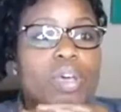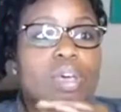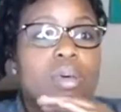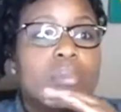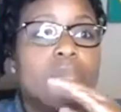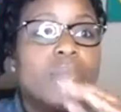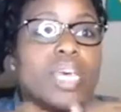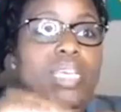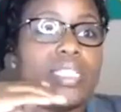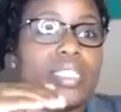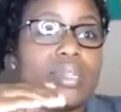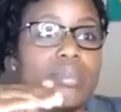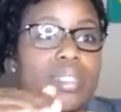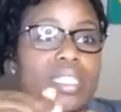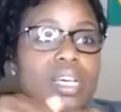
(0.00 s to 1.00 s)
mess
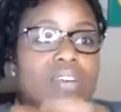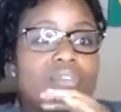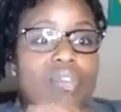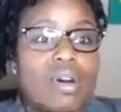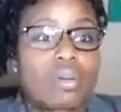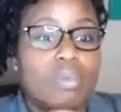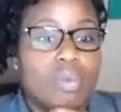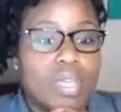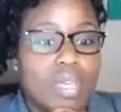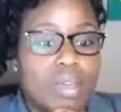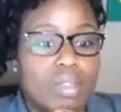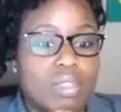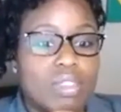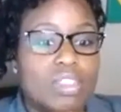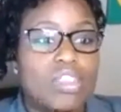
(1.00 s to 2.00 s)
themselves up with
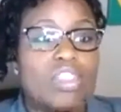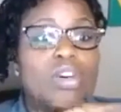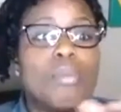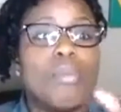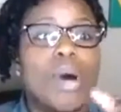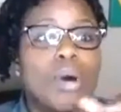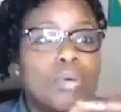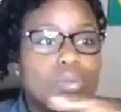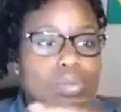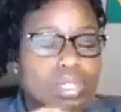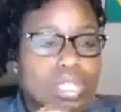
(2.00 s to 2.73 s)
the most.